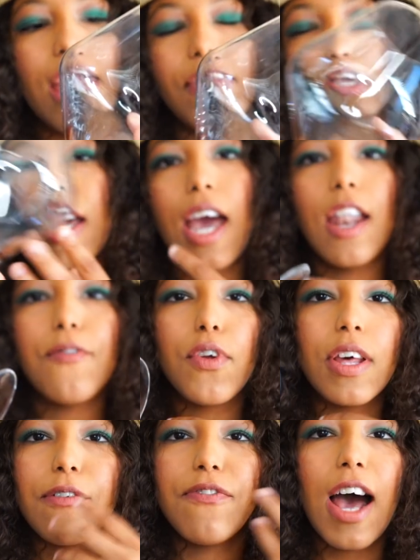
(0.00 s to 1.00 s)
I think I got it for
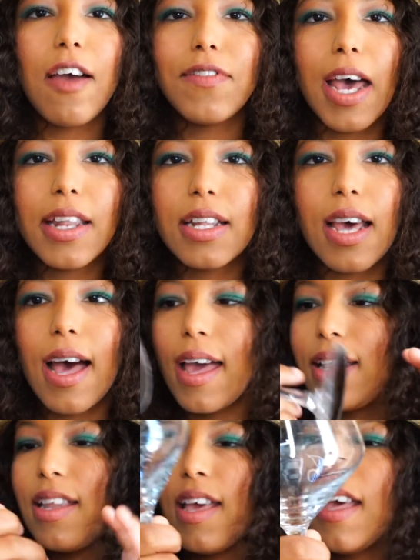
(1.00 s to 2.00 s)
like
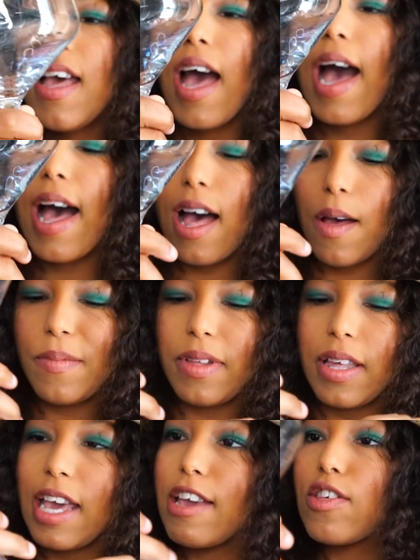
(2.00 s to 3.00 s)
$5.99.
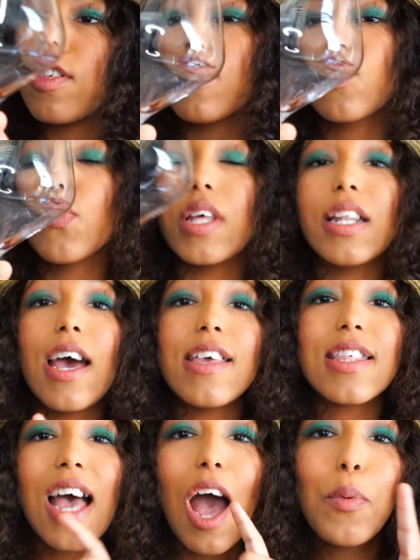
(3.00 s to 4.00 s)
It just looks really
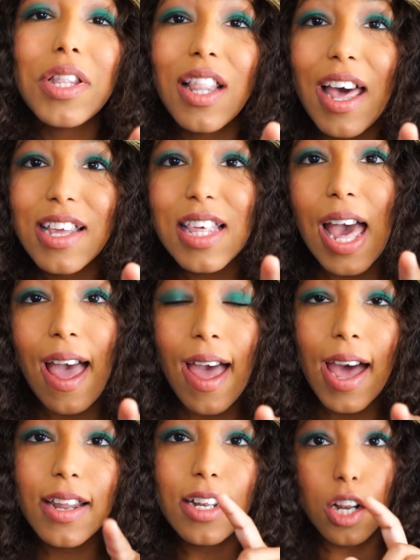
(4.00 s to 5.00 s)
nice. I would like to
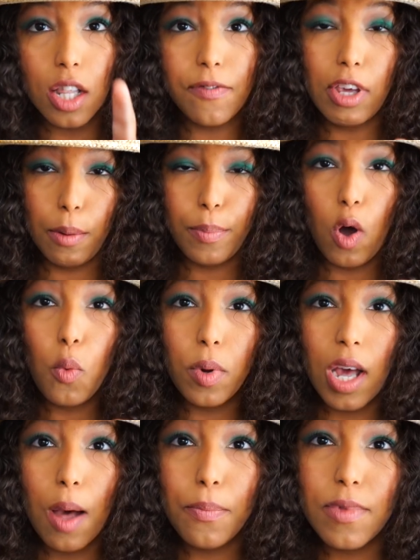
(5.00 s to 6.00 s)
add an Olivia Pope
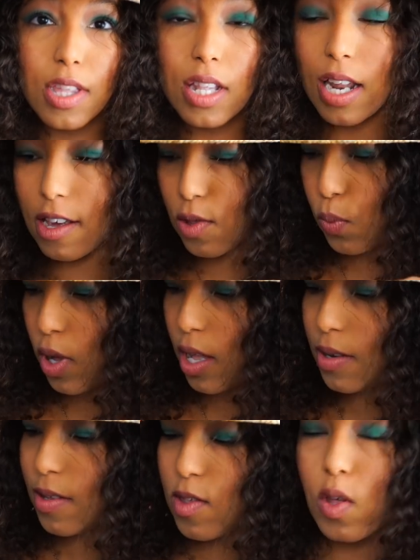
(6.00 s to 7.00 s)
cup to the next
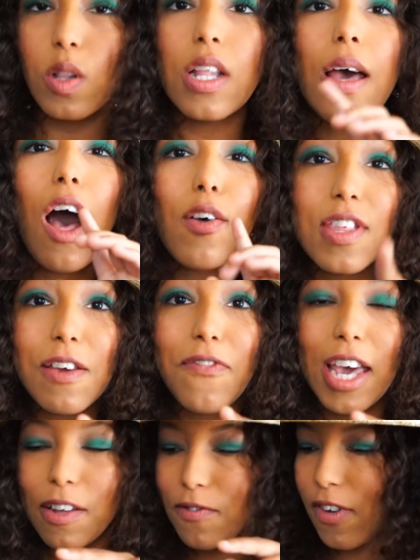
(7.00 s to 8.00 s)
one, so I'll see if
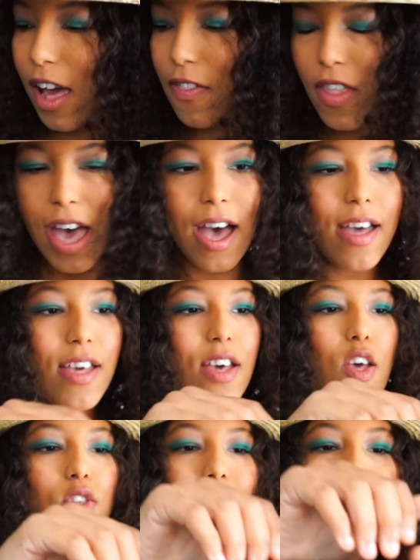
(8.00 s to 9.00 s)
I can find that.
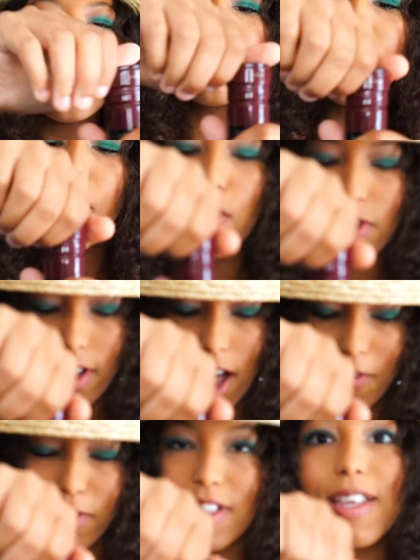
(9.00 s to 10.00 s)
So first
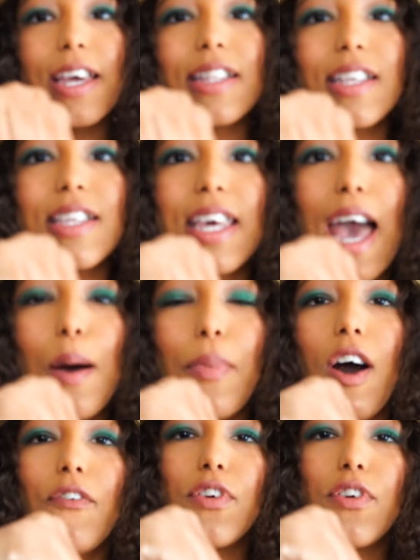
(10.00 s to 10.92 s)
off, let's take this cap off.